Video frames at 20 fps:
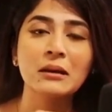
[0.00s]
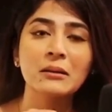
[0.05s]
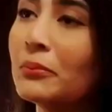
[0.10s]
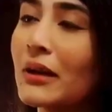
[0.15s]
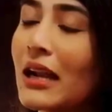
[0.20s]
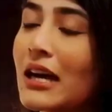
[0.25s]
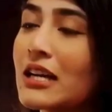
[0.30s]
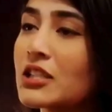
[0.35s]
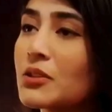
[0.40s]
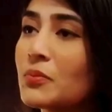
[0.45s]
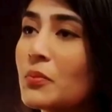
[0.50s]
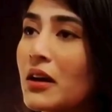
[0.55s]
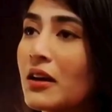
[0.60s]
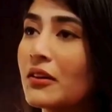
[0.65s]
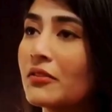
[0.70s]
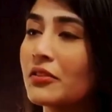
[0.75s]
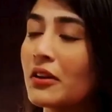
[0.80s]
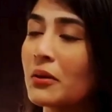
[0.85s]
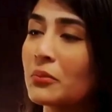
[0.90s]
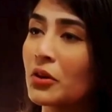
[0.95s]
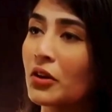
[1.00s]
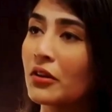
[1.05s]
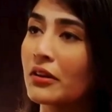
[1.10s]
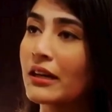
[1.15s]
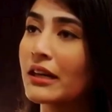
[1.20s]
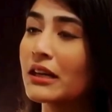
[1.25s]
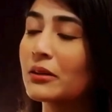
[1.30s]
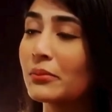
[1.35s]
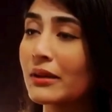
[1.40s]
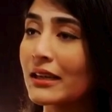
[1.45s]
plasma from your
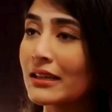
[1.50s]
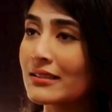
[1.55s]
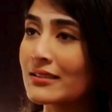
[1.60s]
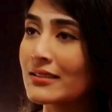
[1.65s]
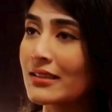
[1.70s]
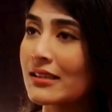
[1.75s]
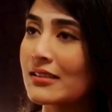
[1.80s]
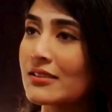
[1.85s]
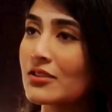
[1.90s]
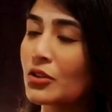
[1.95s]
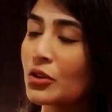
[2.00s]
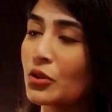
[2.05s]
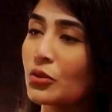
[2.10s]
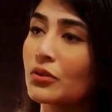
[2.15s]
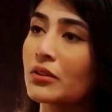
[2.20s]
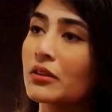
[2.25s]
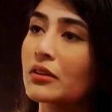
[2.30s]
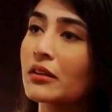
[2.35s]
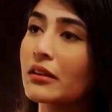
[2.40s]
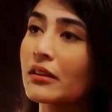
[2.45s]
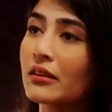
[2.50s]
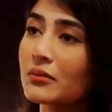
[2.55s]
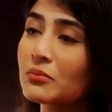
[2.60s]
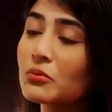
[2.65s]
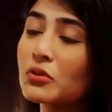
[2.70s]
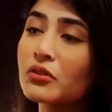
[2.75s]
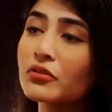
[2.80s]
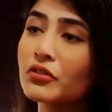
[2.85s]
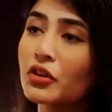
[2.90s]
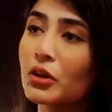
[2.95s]
red blood cells. So you
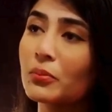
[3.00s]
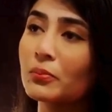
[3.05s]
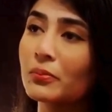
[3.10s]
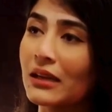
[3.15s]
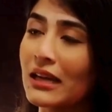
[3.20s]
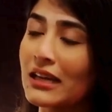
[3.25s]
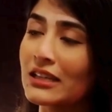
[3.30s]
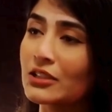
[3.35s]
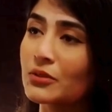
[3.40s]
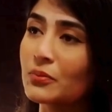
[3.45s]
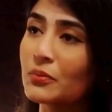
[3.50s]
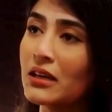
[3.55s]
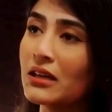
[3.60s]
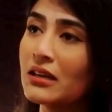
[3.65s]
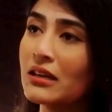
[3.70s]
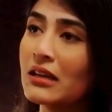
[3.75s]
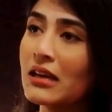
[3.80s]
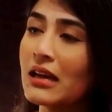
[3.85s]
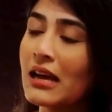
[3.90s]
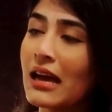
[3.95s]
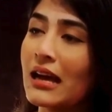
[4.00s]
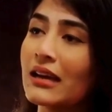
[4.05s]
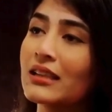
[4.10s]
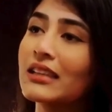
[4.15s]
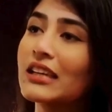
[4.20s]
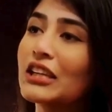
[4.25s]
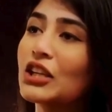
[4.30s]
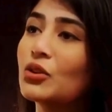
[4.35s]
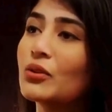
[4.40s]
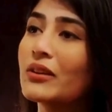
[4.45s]
remove your plasma and
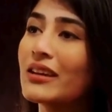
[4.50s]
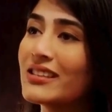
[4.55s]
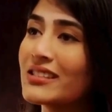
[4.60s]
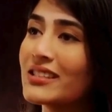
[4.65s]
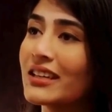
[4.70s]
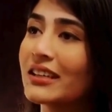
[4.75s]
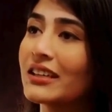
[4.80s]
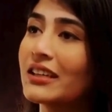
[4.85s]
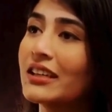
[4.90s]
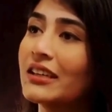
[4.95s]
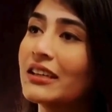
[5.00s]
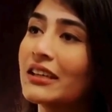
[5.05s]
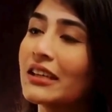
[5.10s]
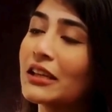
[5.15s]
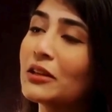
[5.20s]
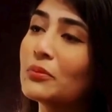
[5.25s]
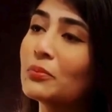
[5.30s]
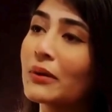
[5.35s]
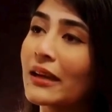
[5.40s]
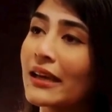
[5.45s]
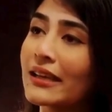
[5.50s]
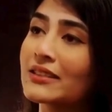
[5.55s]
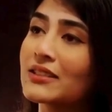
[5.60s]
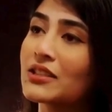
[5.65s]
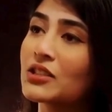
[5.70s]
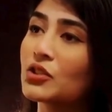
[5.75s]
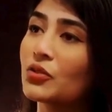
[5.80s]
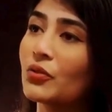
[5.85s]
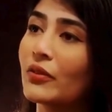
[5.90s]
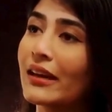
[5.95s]
then you inject it in
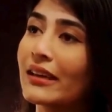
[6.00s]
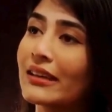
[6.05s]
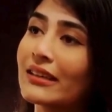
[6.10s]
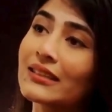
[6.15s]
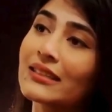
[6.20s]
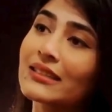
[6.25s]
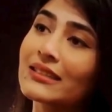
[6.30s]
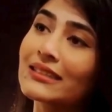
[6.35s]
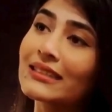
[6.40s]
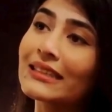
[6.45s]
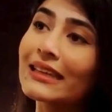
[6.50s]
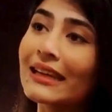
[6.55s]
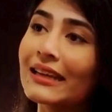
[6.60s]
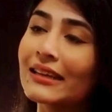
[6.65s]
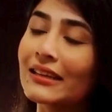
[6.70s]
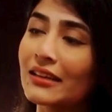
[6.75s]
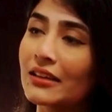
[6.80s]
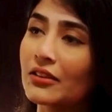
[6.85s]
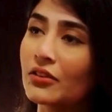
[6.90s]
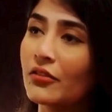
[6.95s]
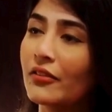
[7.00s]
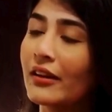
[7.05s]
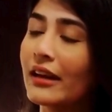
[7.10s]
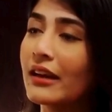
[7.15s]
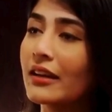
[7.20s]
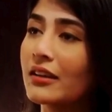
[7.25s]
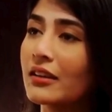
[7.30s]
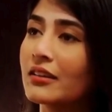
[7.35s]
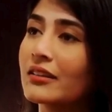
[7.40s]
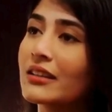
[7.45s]
places where it is needed,
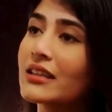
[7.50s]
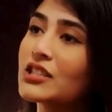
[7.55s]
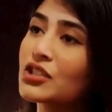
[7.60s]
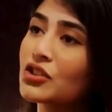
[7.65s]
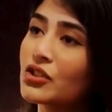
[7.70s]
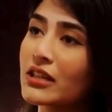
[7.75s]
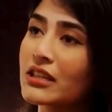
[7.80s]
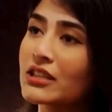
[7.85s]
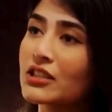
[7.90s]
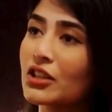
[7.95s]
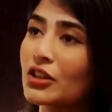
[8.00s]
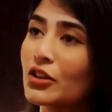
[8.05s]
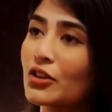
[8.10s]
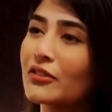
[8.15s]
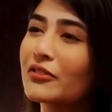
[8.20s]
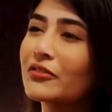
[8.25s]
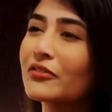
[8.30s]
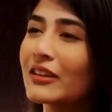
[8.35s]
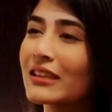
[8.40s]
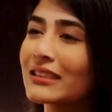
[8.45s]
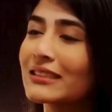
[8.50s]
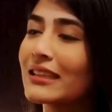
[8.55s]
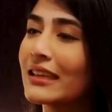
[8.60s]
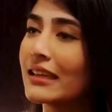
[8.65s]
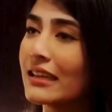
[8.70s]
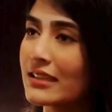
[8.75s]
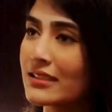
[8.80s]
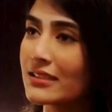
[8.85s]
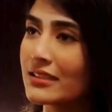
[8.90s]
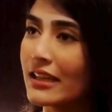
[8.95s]
where restoration or
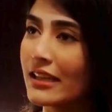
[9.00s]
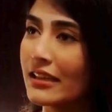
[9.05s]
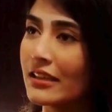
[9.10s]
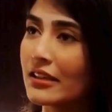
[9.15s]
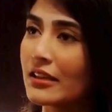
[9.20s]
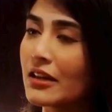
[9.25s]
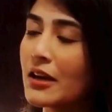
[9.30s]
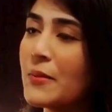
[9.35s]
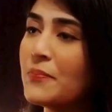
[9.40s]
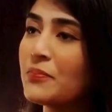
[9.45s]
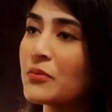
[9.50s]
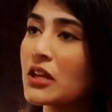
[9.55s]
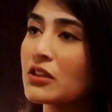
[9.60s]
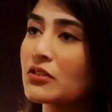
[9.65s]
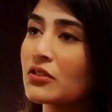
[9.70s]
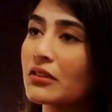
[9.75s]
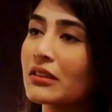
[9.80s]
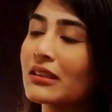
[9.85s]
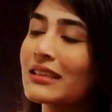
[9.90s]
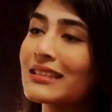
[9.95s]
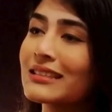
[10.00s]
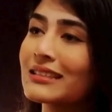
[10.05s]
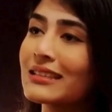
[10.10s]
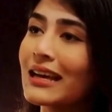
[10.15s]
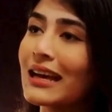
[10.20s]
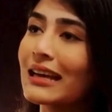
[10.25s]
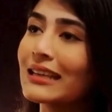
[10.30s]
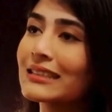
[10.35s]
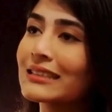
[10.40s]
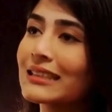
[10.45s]
fixing is needed. So this,
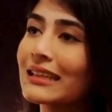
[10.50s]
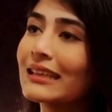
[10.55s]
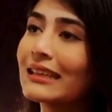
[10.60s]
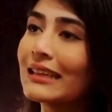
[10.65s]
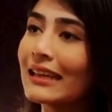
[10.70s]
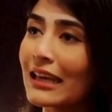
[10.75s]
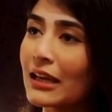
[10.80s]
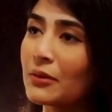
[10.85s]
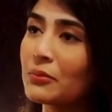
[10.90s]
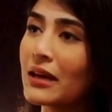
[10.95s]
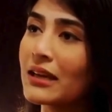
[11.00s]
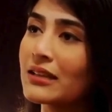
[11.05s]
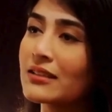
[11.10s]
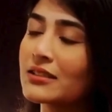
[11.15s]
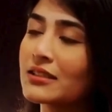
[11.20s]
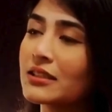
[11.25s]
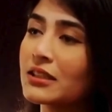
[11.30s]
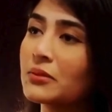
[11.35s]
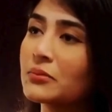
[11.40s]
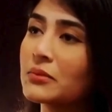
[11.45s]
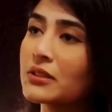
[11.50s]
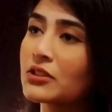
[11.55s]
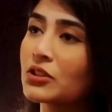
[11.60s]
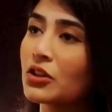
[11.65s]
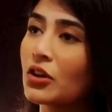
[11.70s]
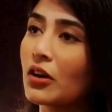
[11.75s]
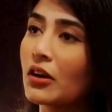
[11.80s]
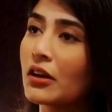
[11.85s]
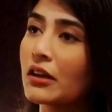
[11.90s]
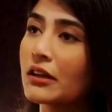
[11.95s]
as a layman's term, is
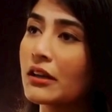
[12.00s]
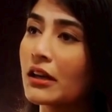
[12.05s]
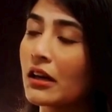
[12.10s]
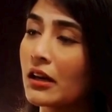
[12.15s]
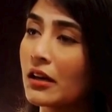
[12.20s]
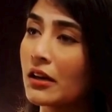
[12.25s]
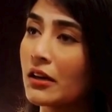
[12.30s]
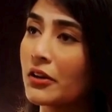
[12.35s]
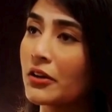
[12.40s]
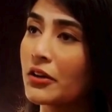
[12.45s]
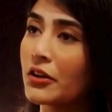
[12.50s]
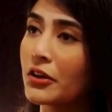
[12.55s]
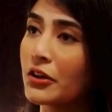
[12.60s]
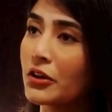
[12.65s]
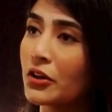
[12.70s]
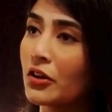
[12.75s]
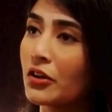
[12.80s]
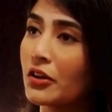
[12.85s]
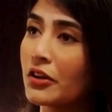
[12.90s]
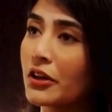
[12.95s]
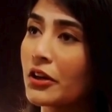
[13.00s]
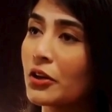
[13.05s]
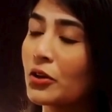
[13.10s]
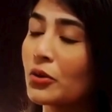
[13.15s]
called your